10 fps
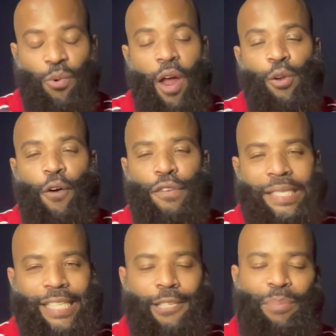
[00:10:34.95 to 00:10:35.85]
I don't know if it's
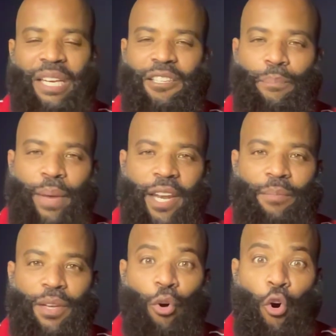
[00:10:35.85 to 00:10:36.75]
a speech
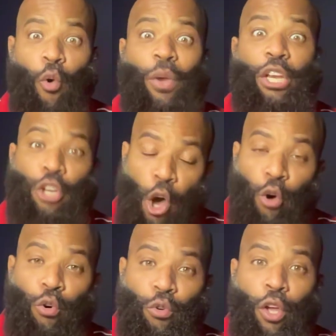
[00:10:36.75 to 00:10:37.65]
impediment or we
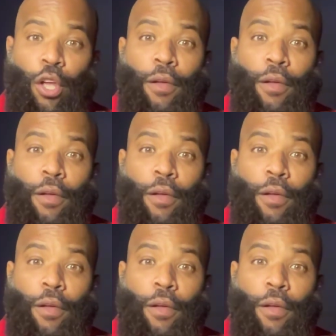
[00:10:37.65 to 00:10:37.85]
know